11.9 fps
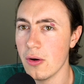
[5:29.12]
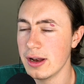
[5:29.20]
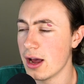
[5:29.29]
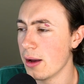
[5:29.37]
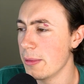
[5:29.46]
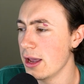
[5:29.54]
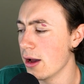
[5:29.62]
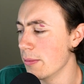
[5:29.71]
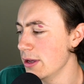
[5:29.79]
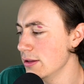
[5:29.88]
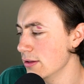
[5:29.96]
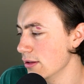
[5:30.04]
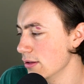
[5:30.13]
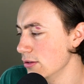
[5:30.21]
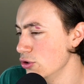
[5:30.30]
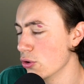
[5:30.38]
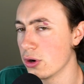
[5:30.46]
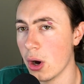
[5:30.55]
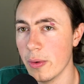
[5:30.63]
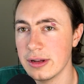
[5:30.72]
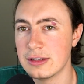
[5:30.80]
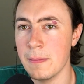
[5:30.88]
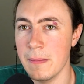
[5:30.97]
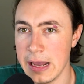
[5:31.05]
and I mean, you're going
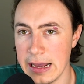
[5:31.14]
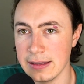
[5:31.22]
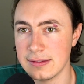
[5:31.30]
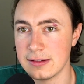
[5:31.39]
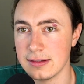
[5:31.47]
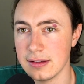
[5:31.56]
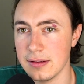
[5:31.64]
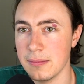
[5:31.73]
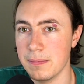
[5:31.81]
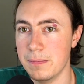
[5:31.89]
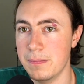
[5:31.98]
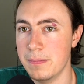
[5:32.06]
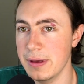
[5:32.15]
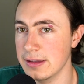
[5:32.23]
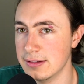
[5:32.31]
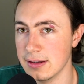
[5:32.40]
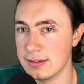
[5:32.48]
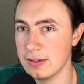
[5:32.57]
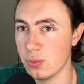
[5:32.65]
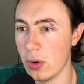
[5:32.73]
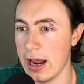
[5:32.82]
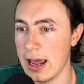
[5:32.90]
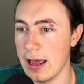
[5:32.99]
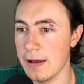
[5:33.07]
to miss businesses
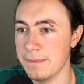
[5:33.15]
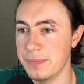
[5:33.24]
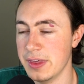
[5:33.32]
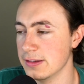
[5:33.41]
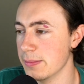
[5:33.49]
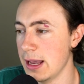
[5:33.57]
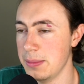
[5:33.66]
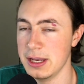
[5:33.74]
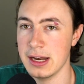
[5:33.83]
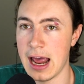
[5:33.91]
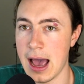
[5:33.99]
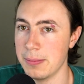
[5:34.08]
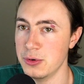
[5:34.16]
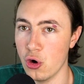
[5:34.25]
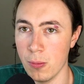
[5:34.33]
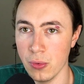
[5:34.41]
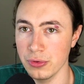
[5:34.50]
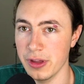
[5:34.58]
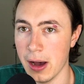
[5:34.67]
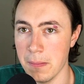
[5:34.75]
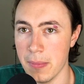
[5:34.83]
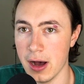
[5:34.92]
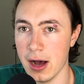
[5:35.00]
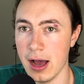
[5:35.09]
where there's maybe an abnormal
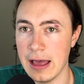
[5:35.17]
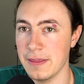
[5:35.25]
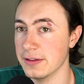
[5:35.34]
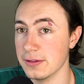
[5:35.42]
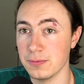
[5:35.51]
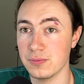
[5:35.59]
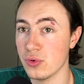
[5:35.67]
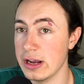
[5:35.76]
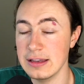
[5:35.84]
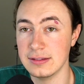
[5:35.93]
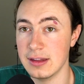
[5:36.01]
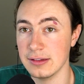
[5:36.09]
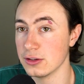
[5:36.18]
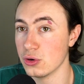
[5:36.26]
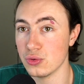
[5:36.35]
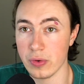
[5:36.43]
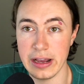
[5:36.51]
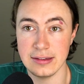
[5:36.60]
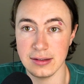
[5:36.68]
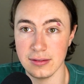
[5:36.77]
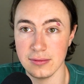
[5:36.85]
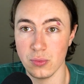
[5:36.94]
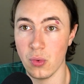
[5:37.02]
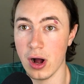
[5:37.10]
number and there's a good
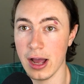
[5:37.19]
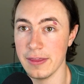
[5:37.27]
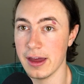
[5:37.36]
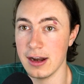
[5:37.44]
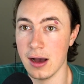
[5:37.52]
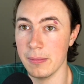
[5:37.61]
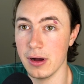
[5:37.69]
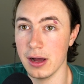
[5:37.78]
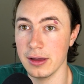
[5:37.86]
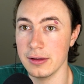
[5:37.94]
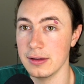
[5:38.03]
reason why that number.